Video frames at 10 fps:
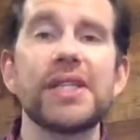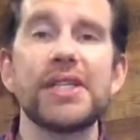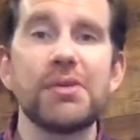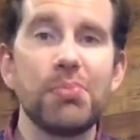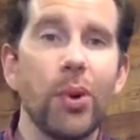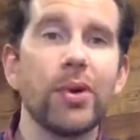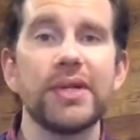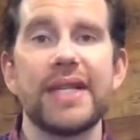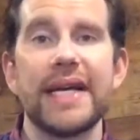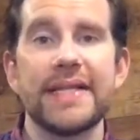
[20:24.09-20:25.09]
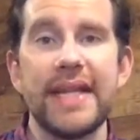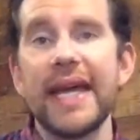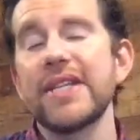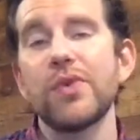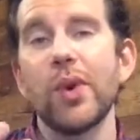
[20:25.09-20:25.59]
as important as
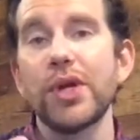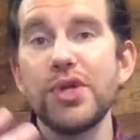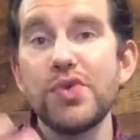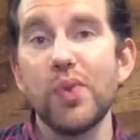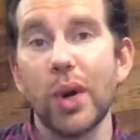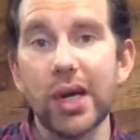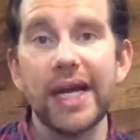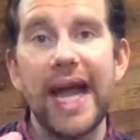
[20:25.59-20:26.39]
days where you work